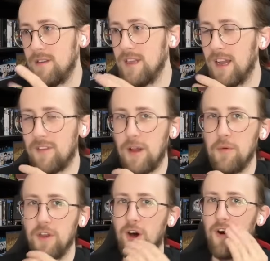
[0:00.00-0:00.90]
Yes, I
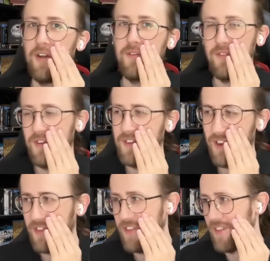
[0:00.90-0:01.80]
would Han have done
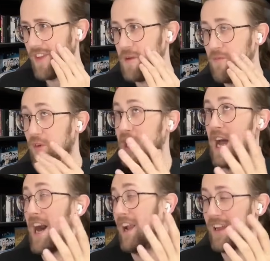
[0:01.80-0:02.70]
not done the same for
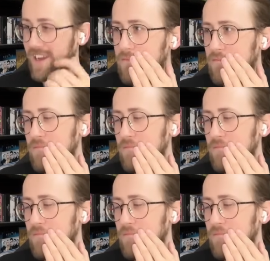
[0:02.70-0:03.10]
Callie.